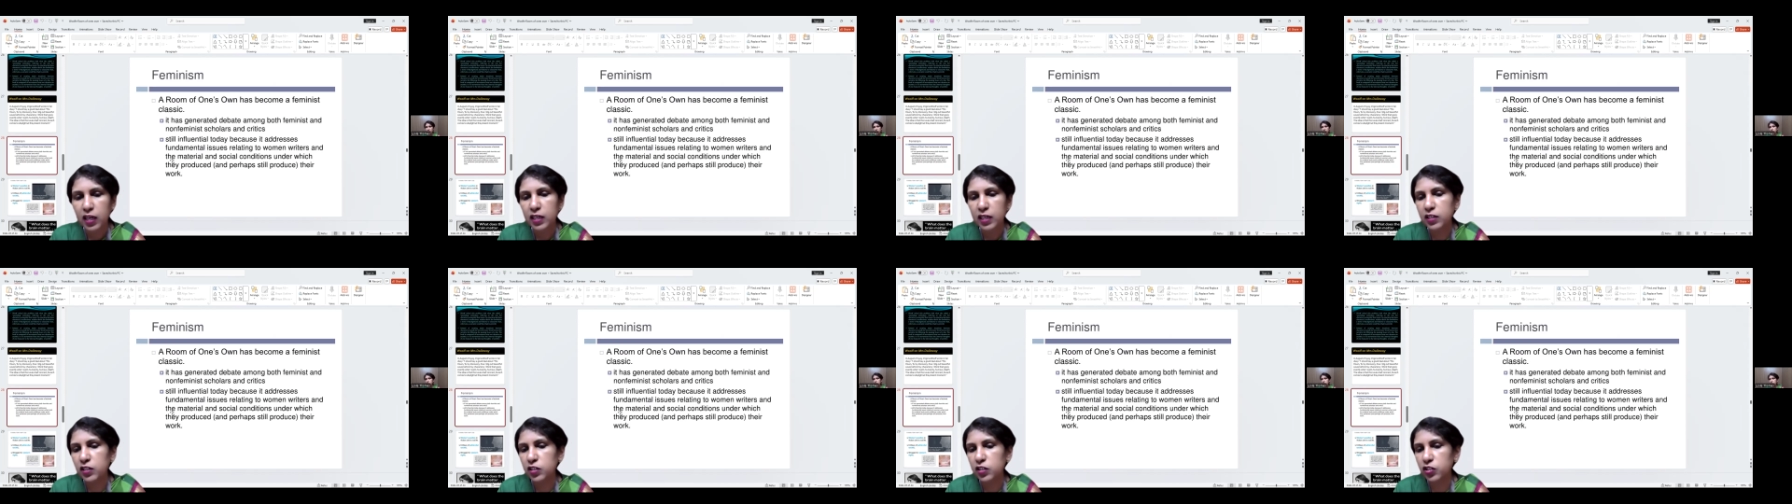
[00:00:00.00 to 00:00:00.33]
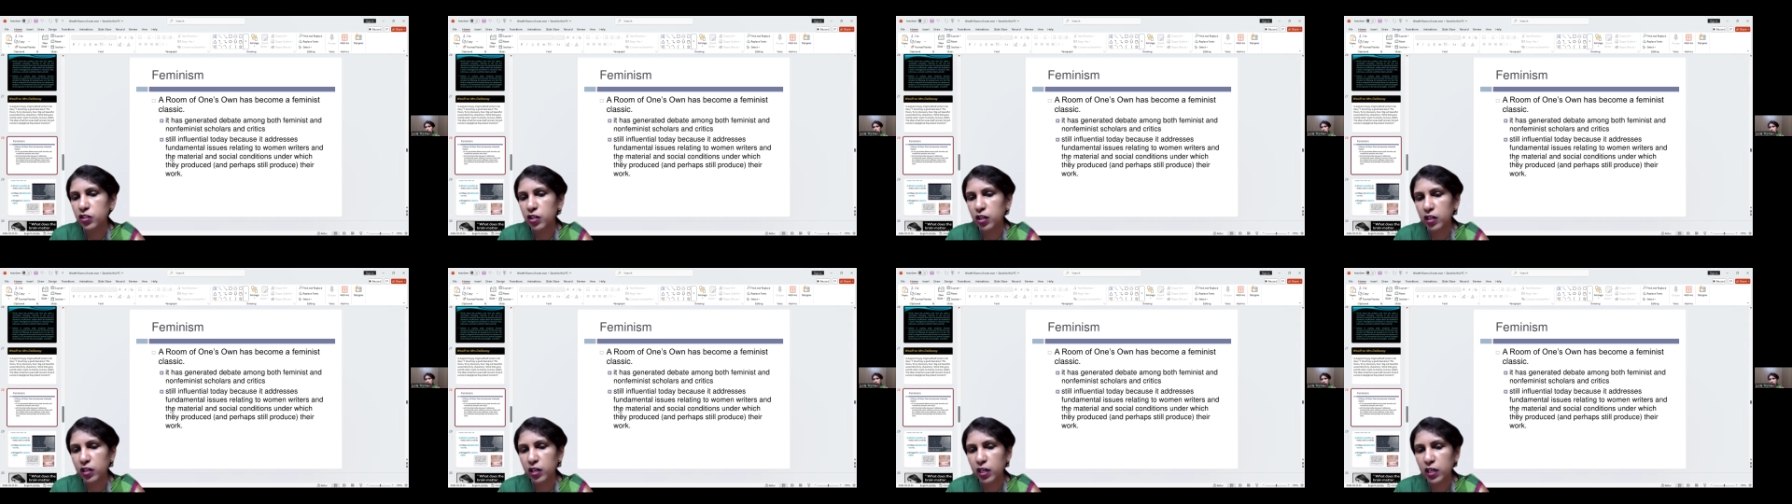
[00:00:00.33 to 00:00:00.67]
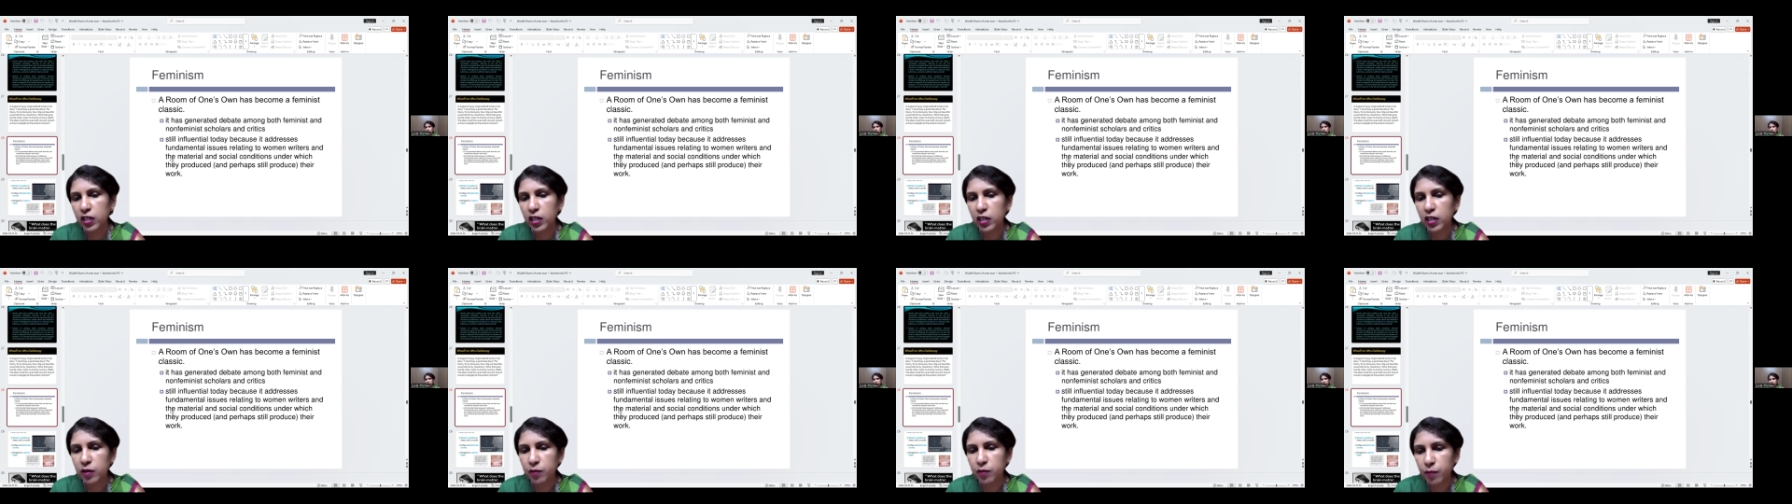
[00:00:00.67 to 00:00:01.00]
It has
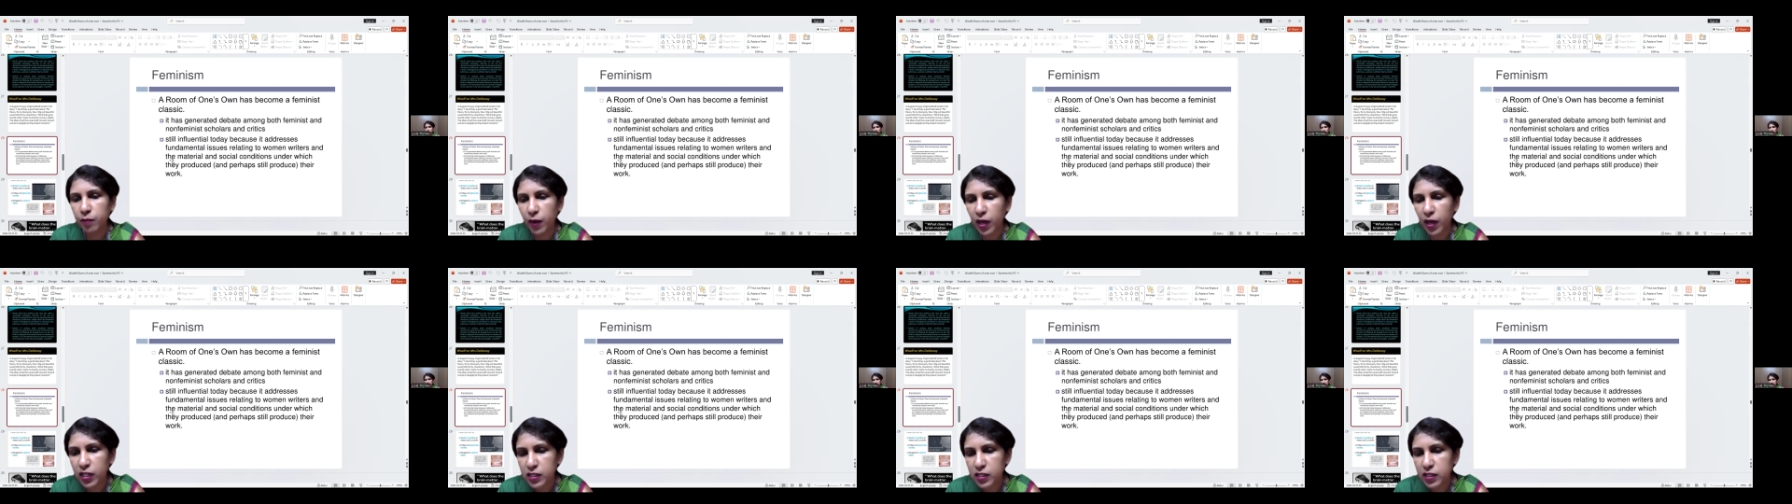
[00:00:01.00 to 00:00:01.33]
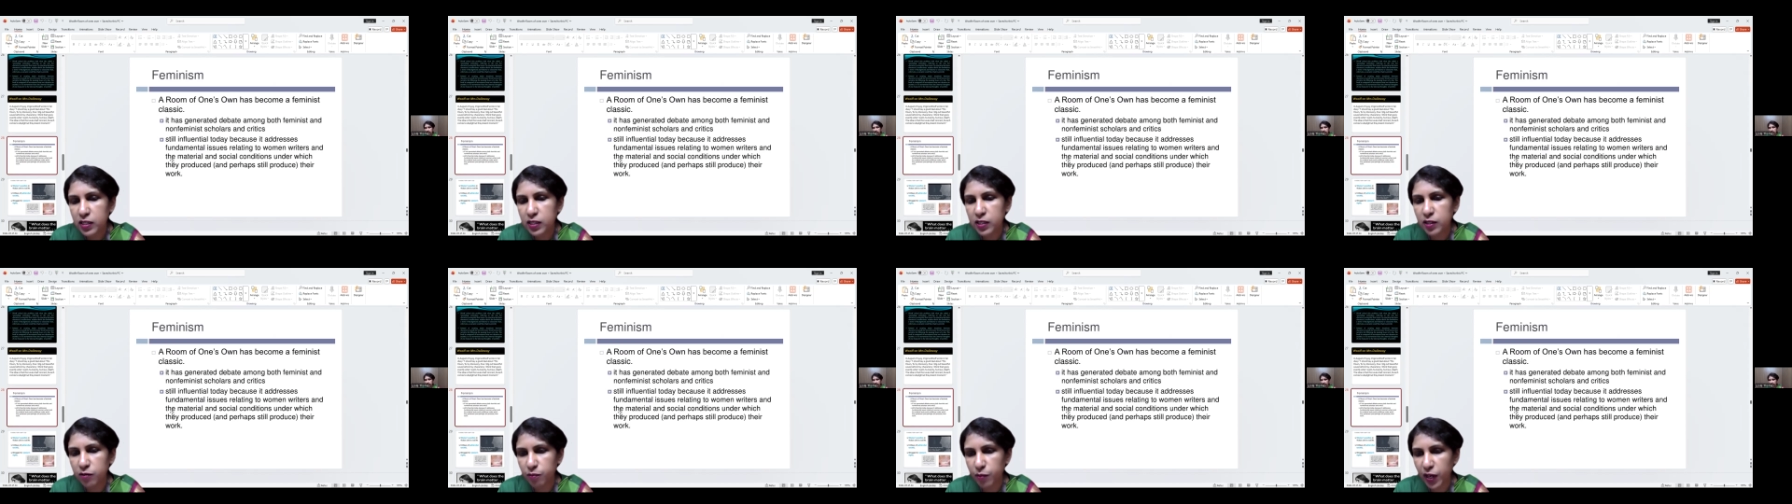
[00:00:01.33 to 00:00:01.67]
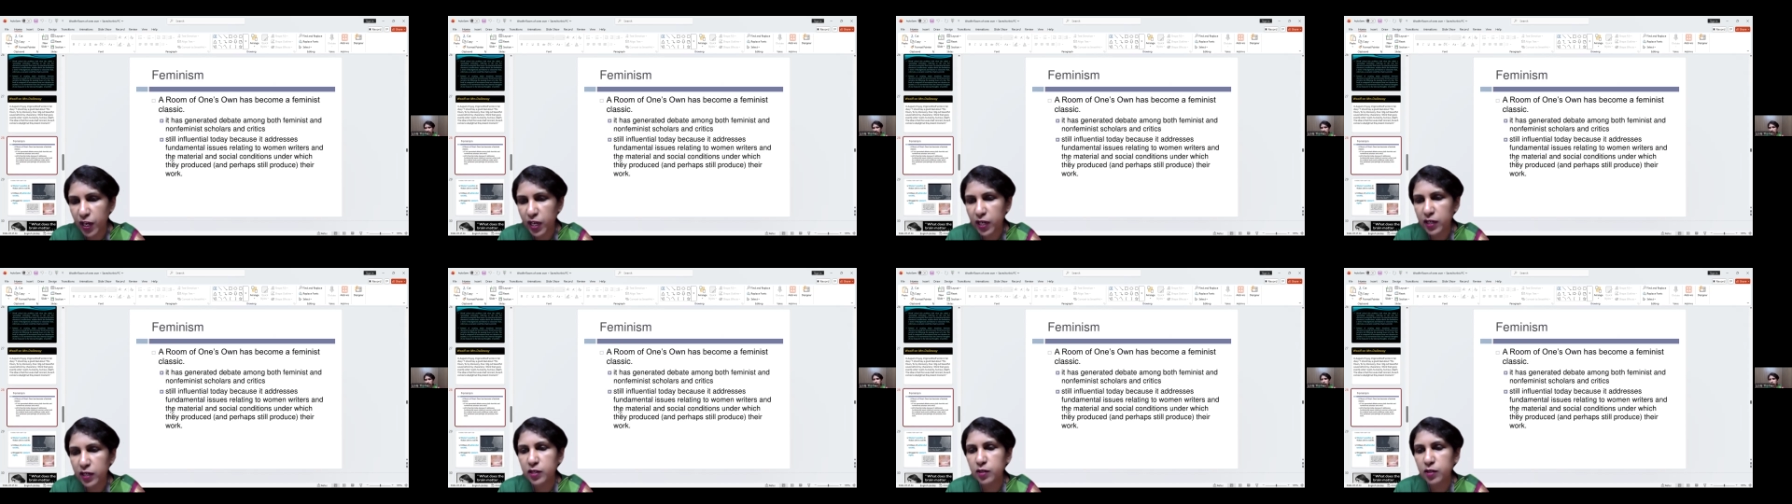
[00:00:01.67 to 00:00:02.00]
generated immense
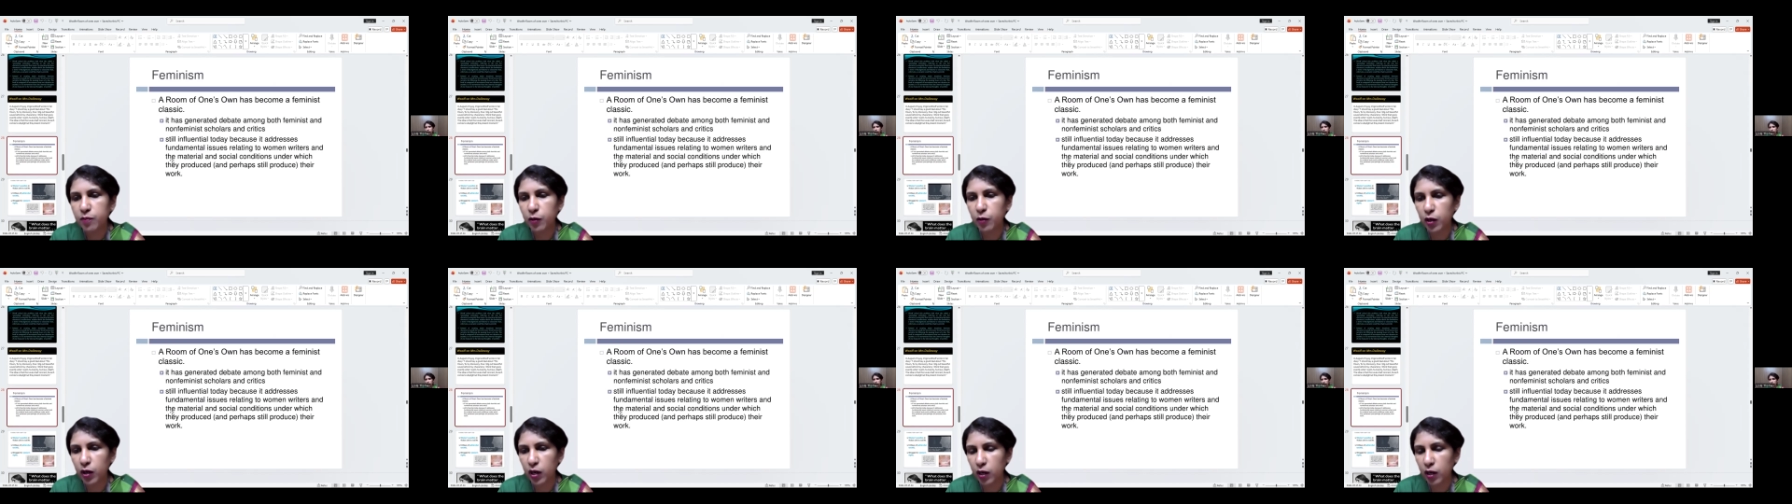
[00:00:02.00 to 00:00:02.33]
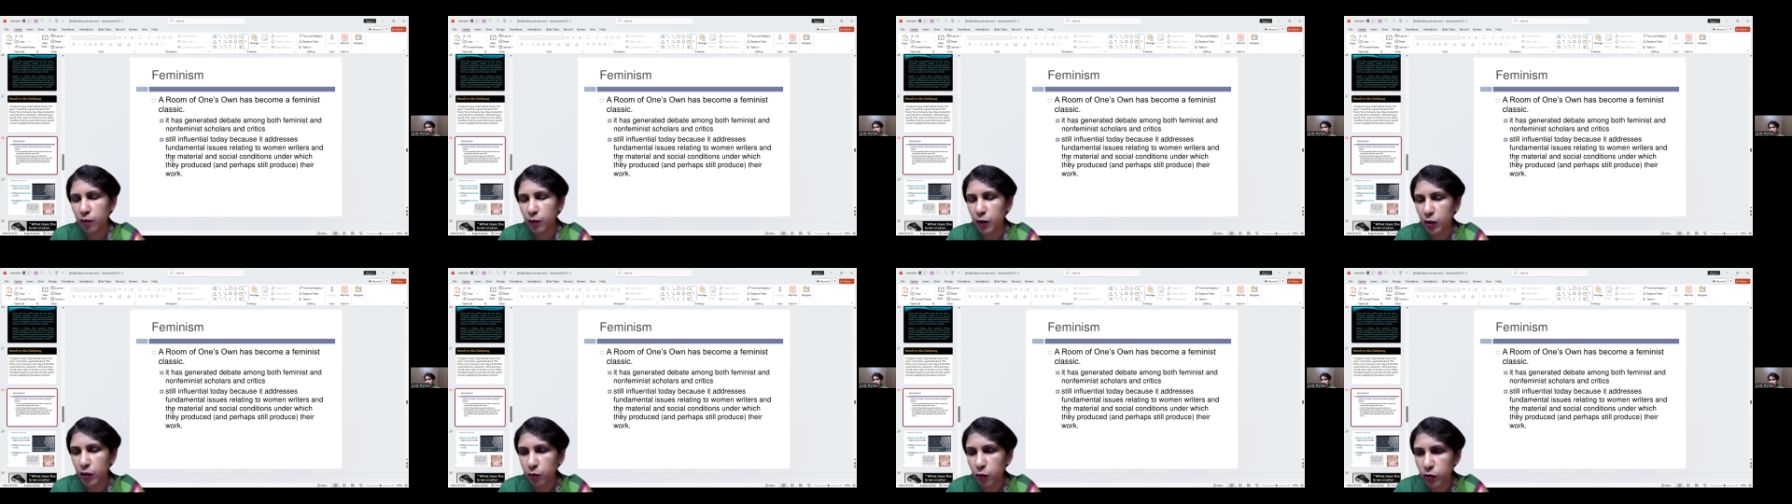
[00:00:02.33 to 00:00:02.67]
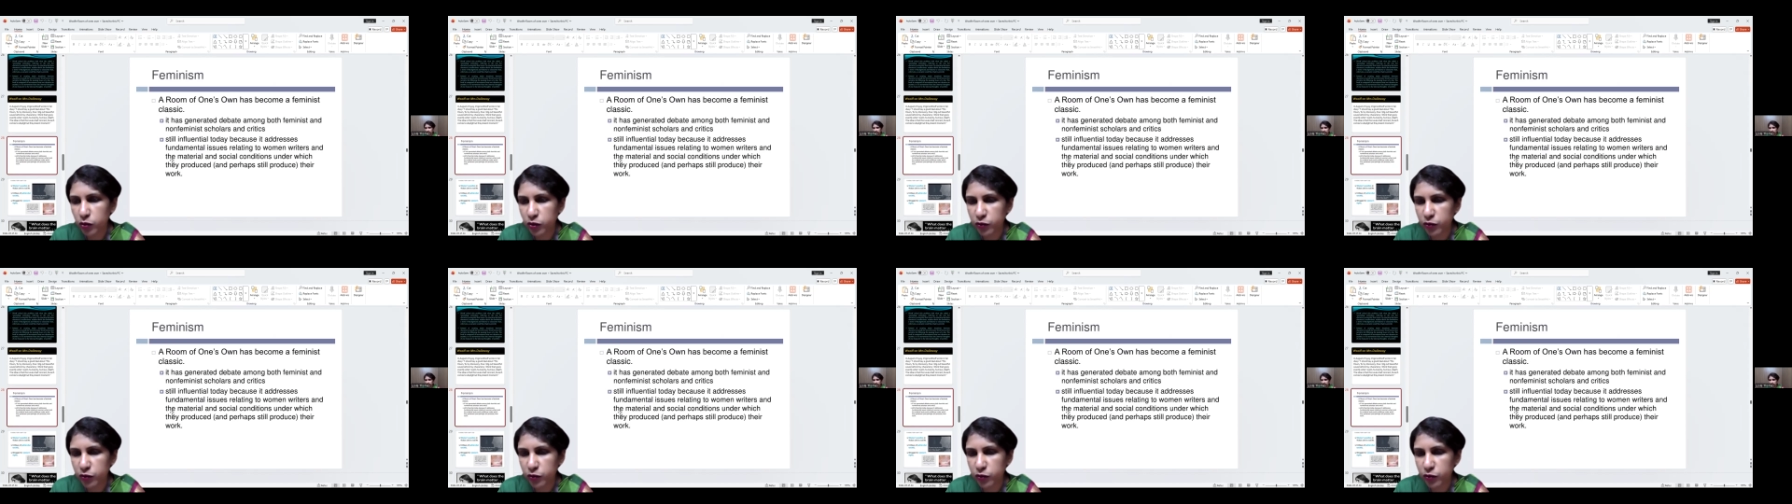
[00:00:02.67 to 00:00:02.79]
debate among